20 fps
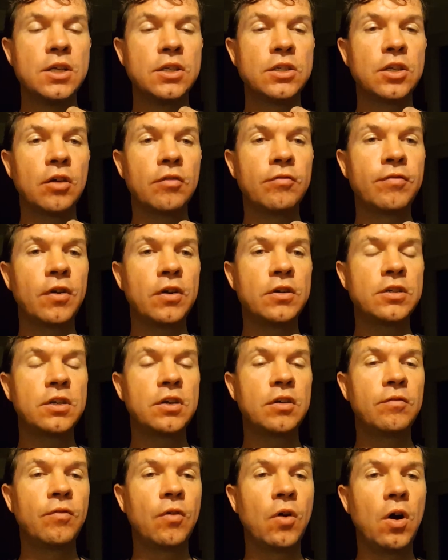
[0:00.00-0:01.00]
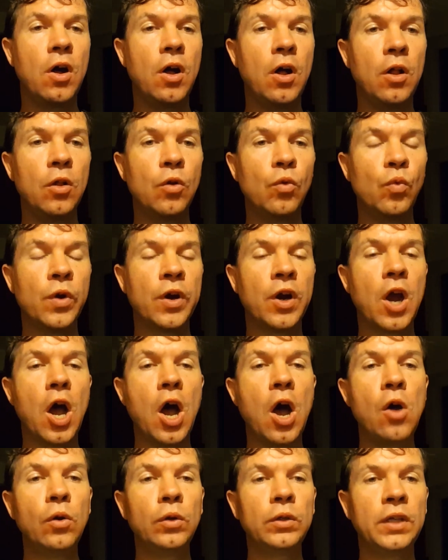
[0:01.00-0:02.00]
So first of all, we're
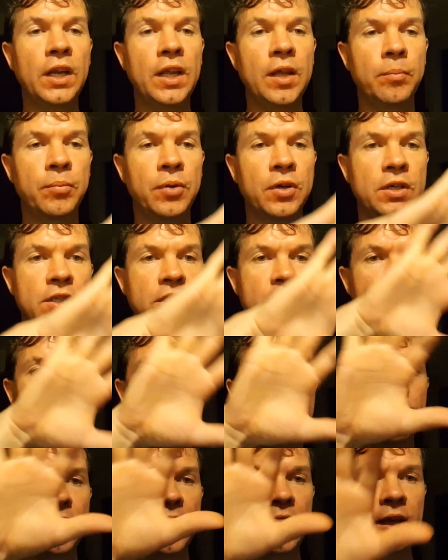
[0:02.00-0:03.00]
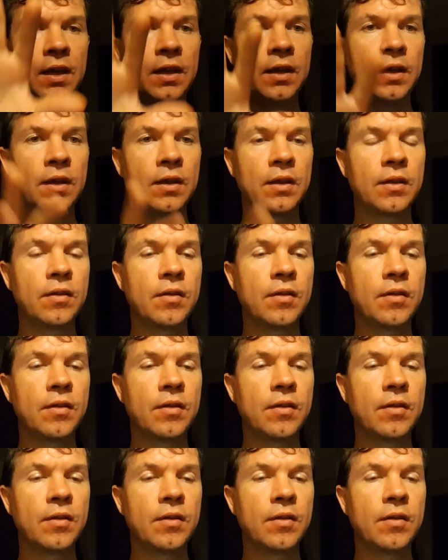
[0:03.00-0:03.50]
only perceiving